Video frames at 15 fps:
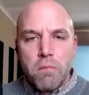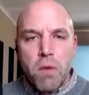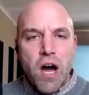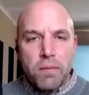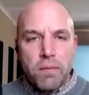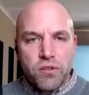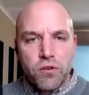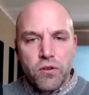the
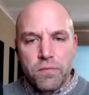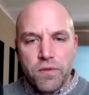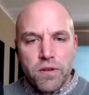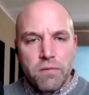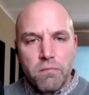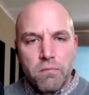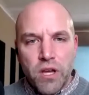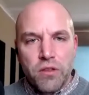MOPS group,
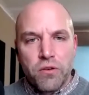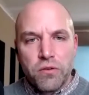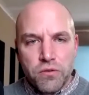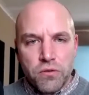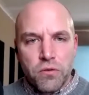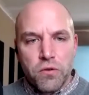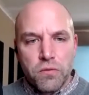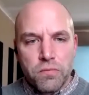the
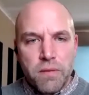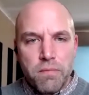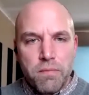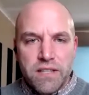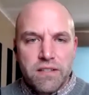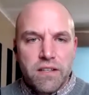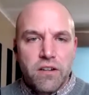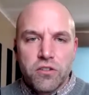mothers group that
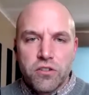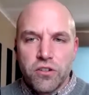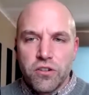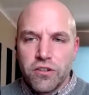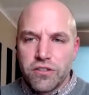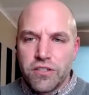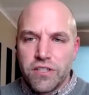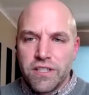meets at our
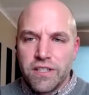church.